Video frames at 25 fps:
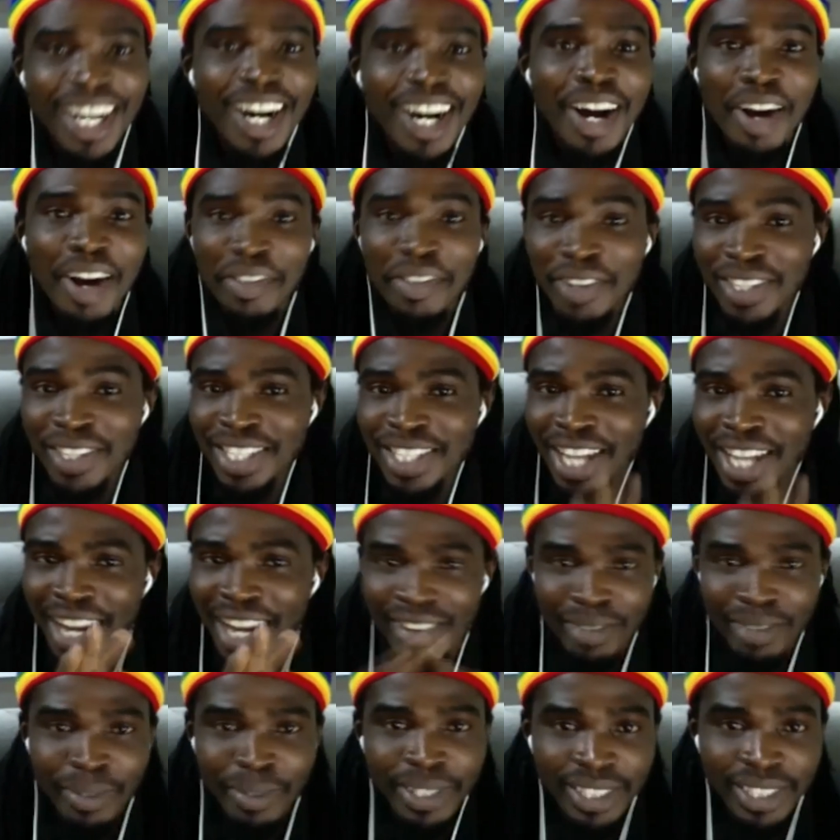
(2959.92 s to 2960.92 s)
Of course,
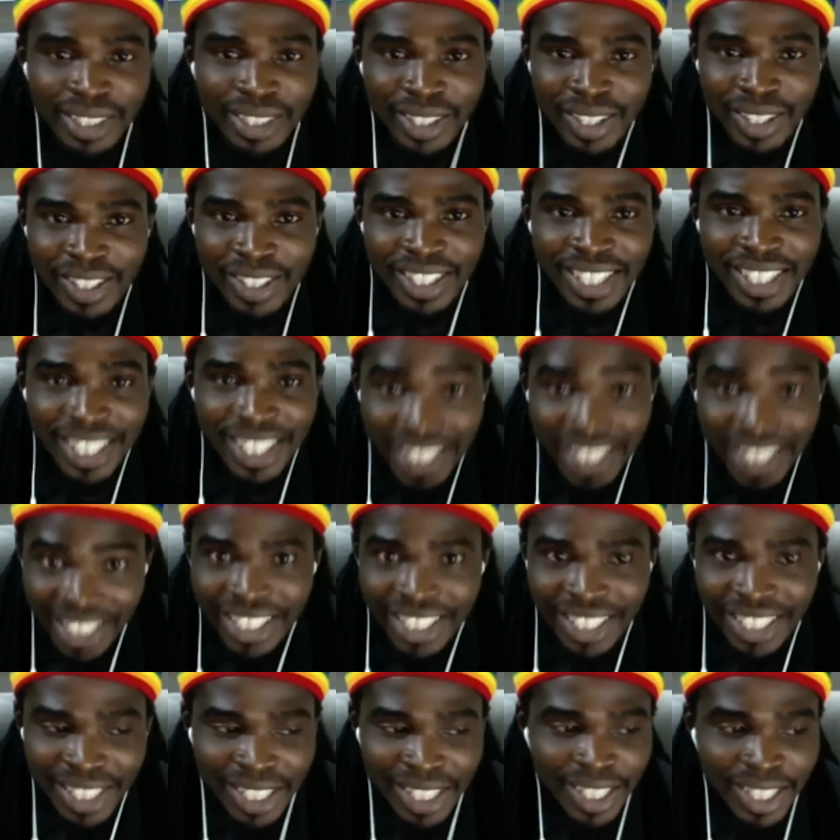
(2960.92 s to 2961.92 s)
everybody does need
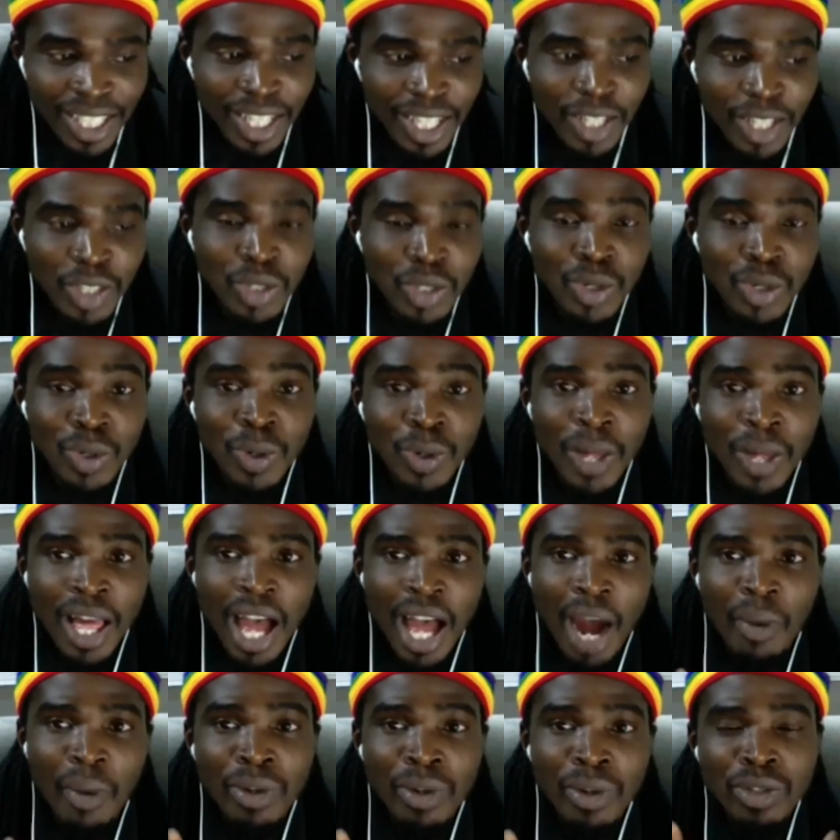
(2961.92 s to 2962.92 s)
it. So
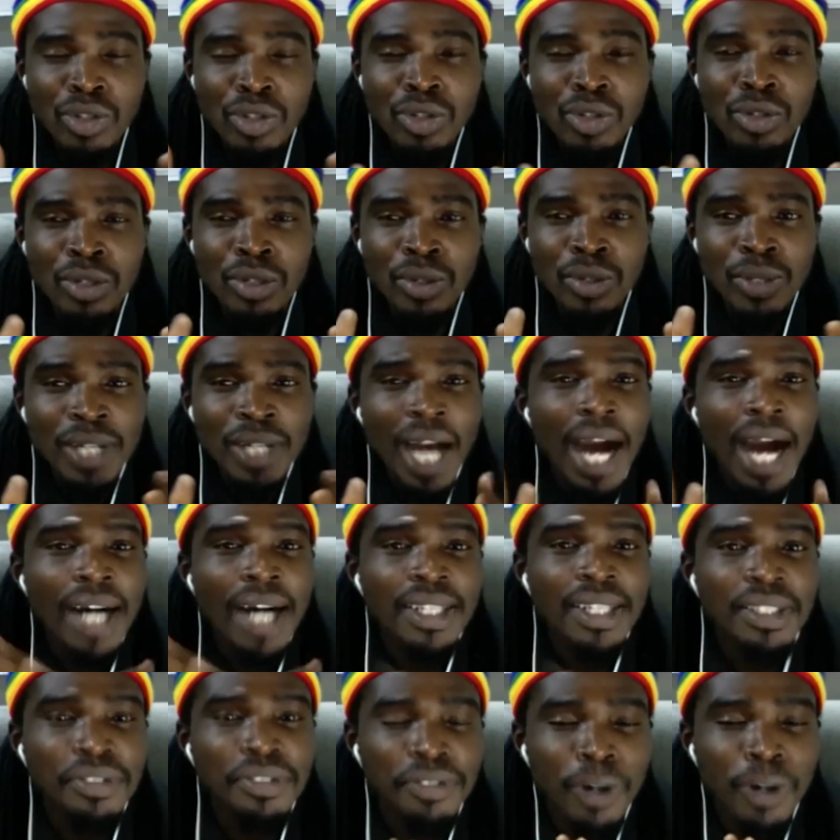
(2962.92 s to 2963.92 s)
I want you to look
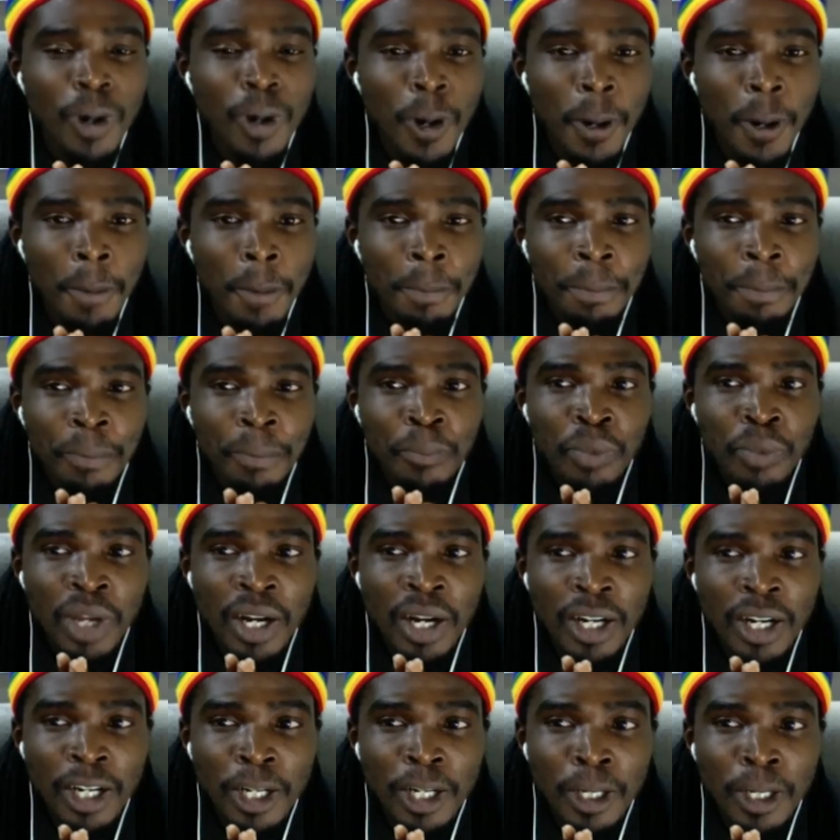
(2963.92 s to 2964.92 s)
out for
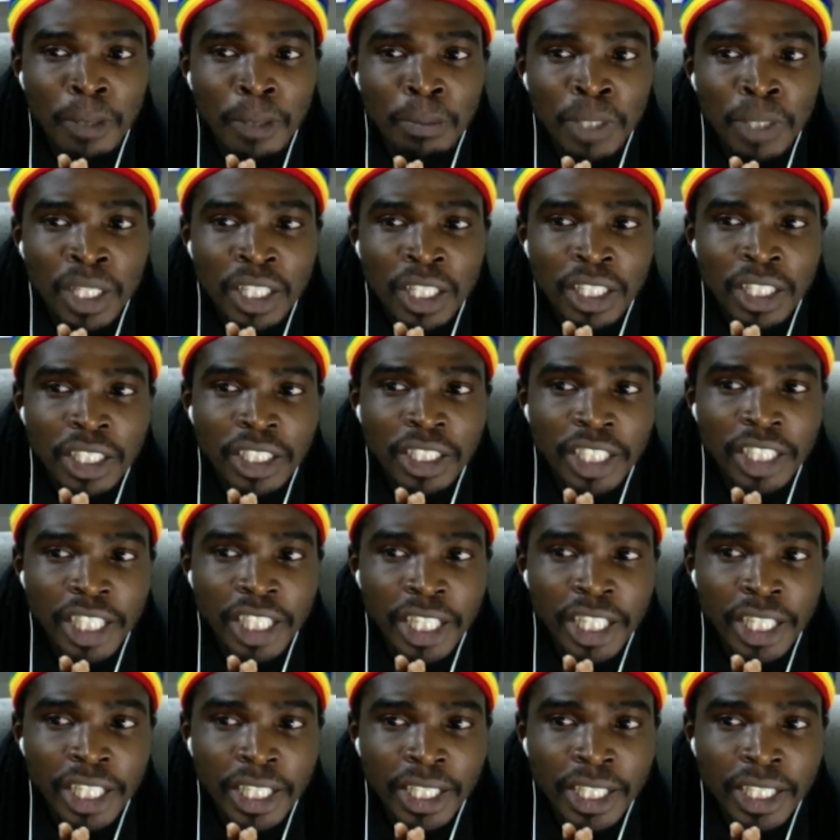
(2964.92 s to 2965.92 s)

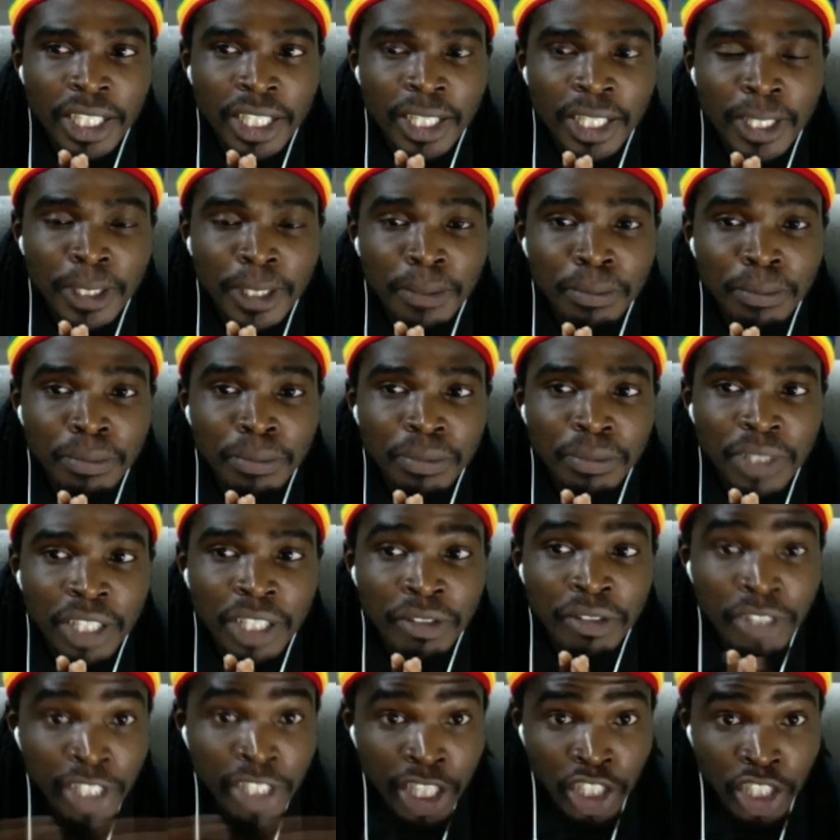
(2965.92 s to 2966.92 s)
the
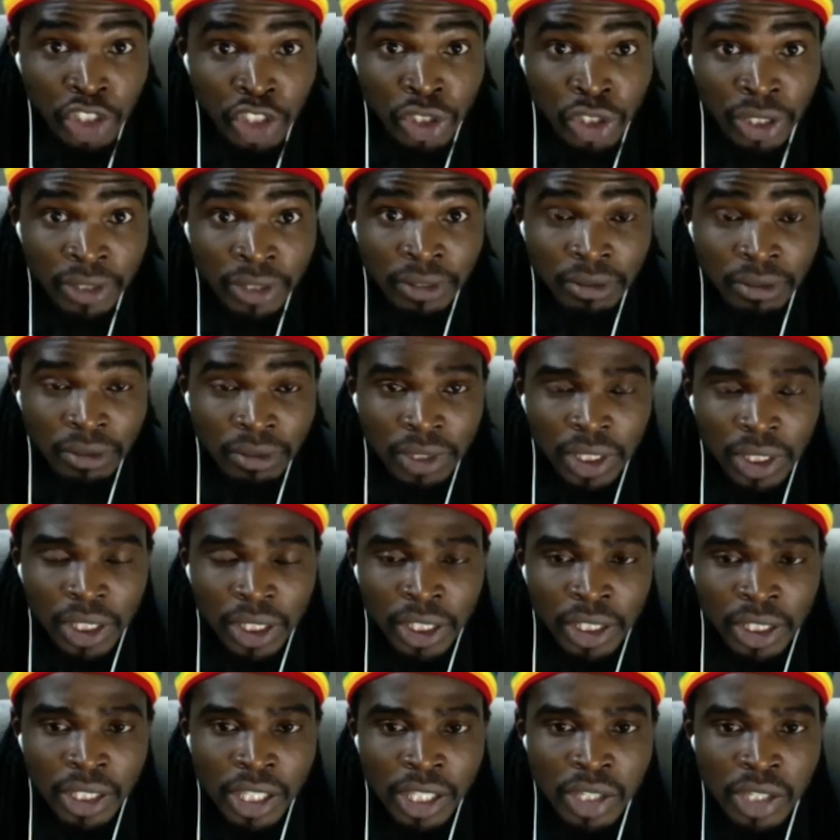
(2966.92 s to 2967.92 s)
invitation.
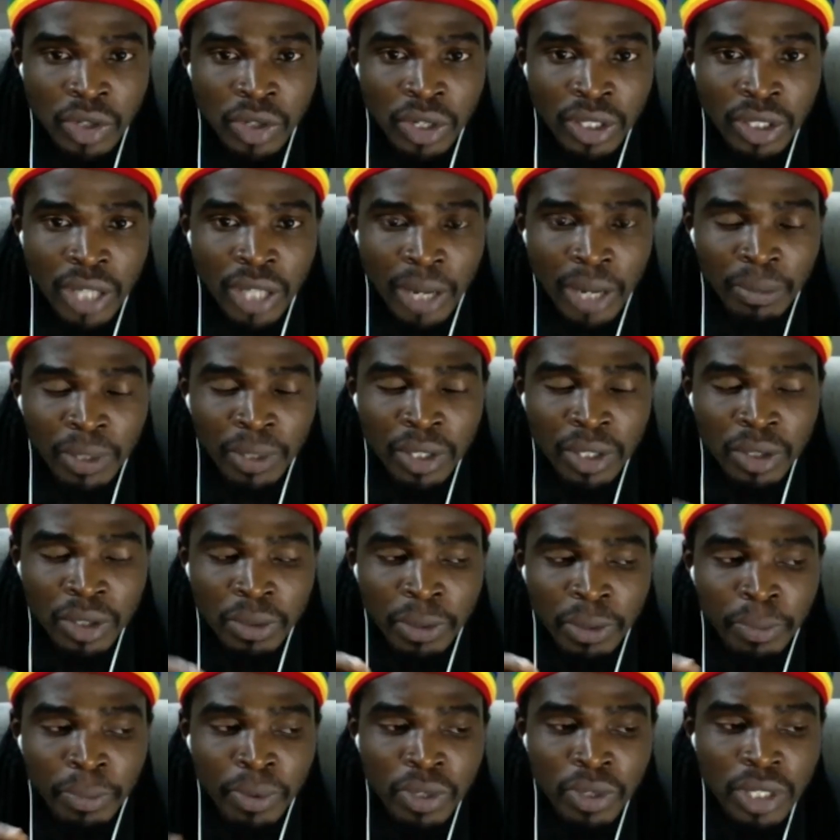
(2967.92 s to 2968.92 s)
I'm going to
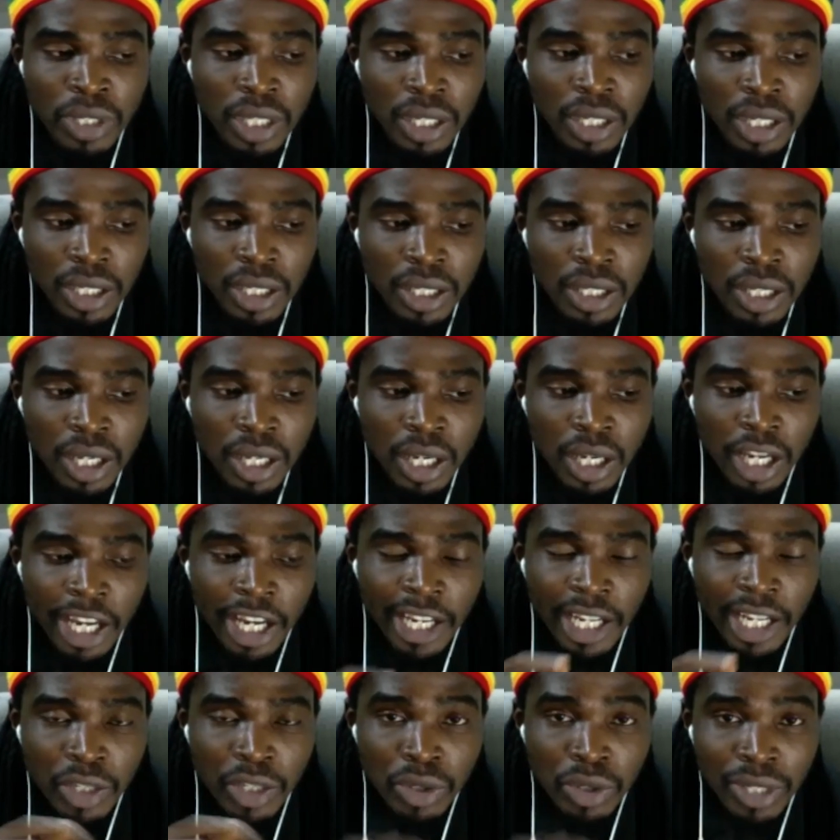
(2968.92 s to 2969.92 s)
be posting it
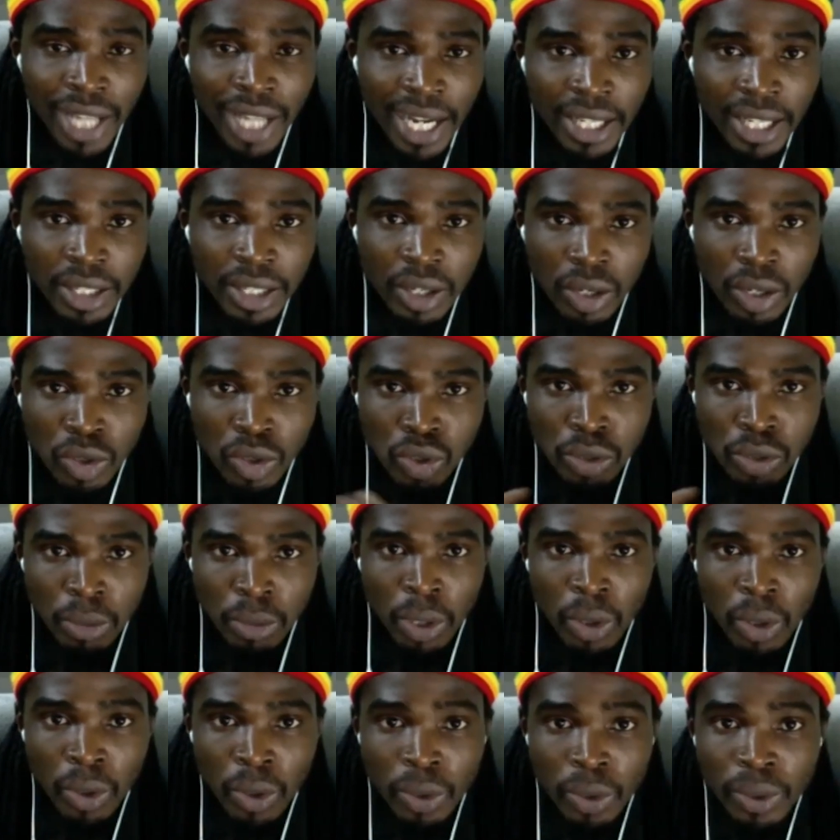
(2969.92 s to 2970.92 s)
either tonight or
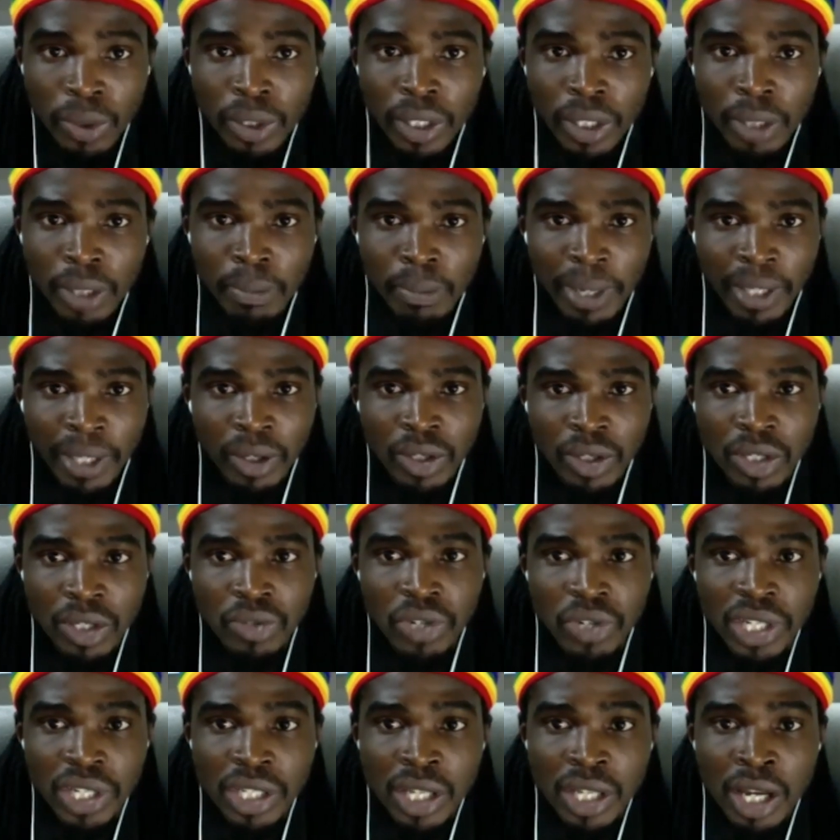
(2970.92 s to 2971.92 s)
tomorrow, by God's
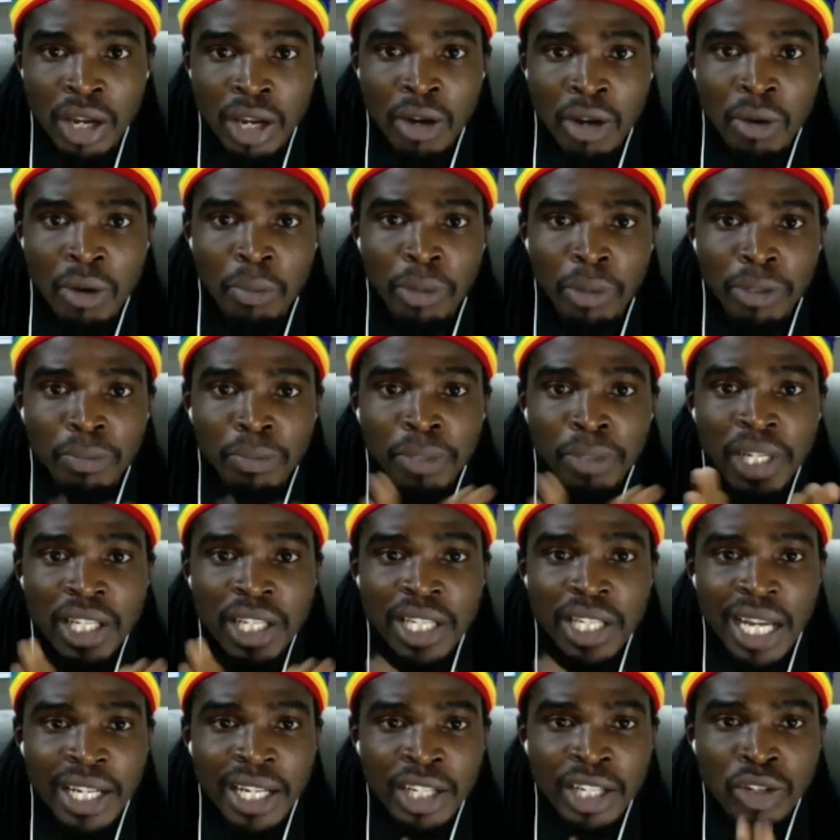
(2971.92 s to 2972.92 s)
grace. But
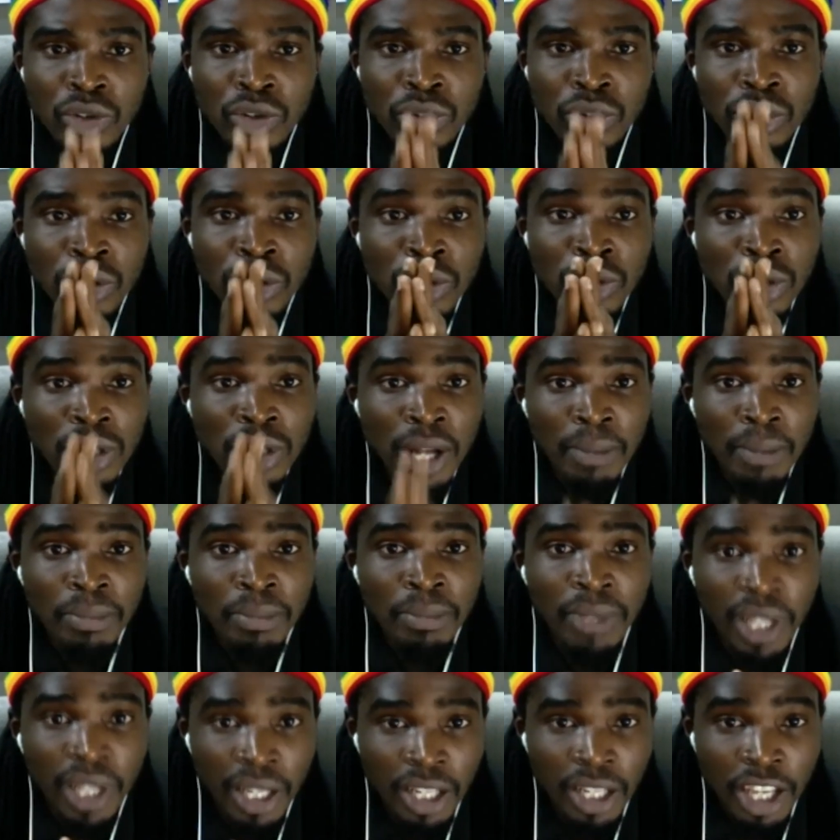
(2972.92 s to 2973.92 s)
please, I need you to do
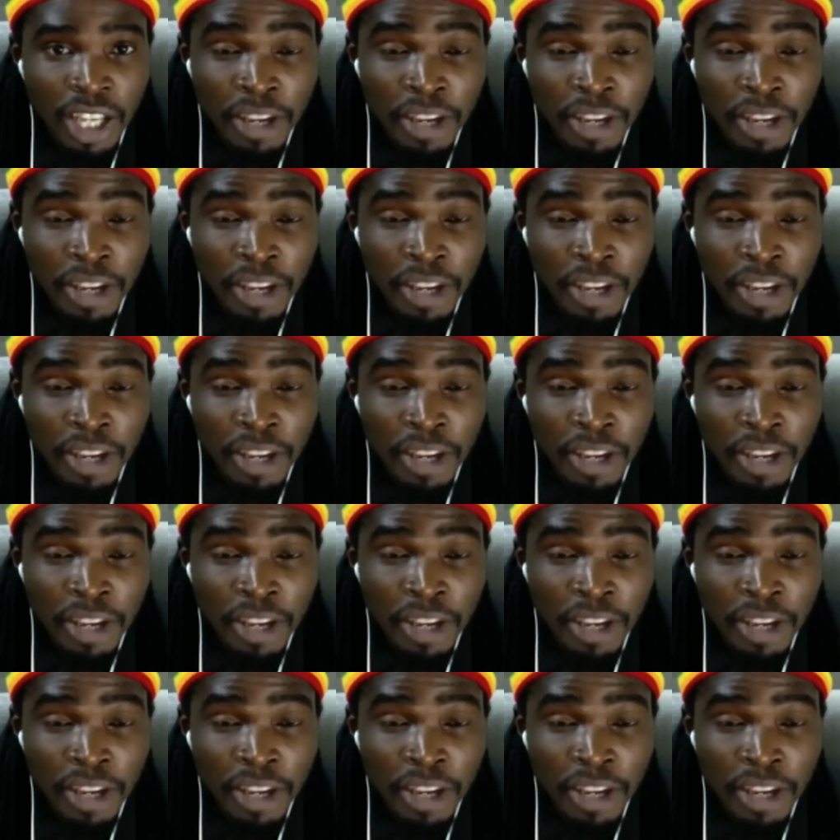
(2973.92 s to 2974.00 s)
something.